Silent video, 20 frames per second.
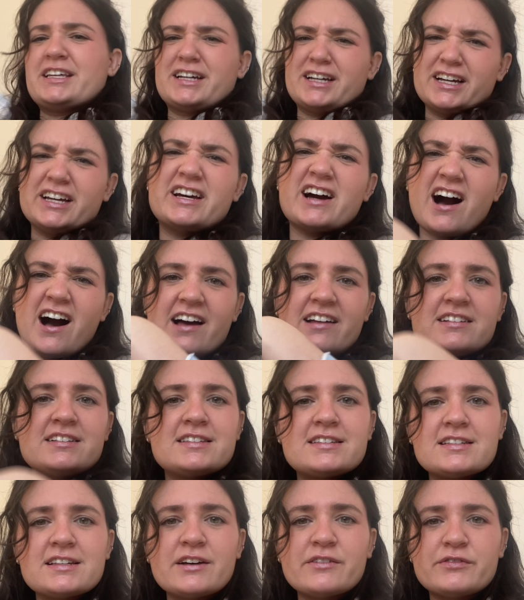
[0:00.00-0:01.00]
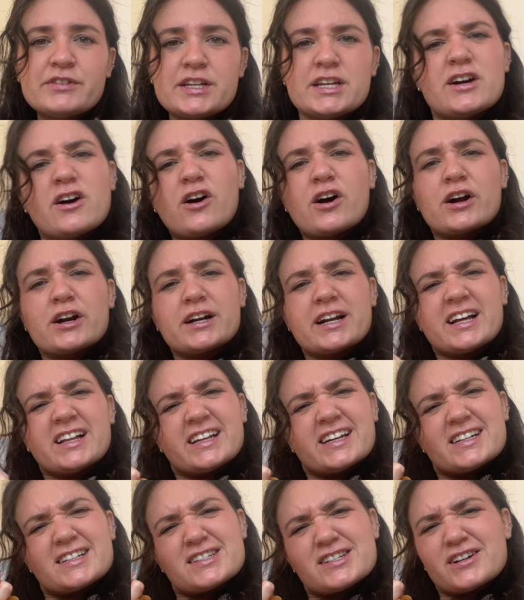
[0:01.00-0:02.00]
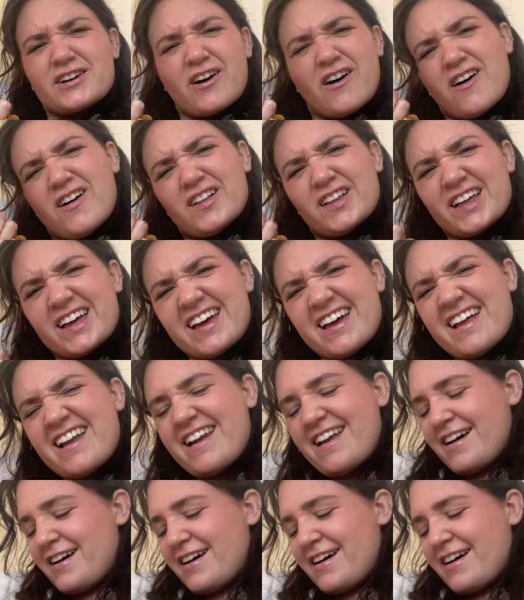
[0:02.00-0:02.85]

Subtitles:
guts of the yarn, I like to call it.